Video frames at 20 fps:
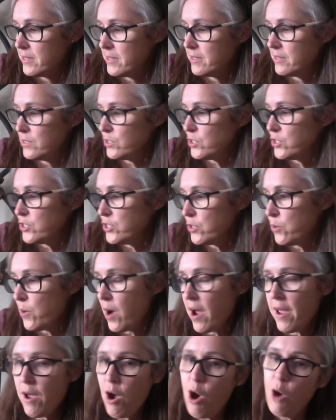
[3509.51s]
So
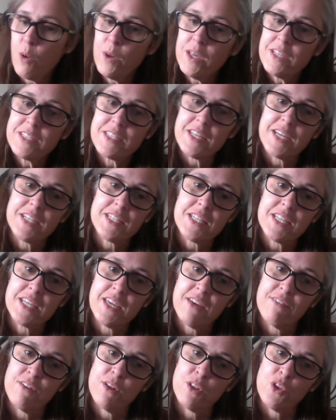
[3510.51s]
I always like to
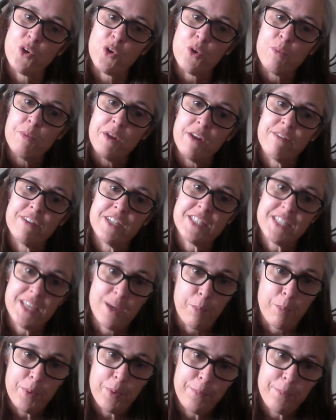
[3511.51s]
give a little bit of a
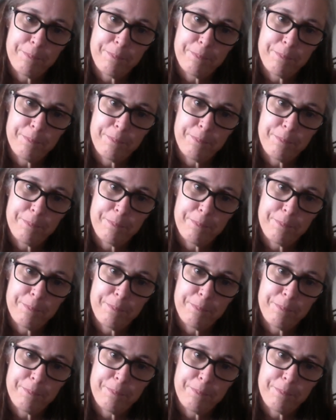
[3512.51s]
tip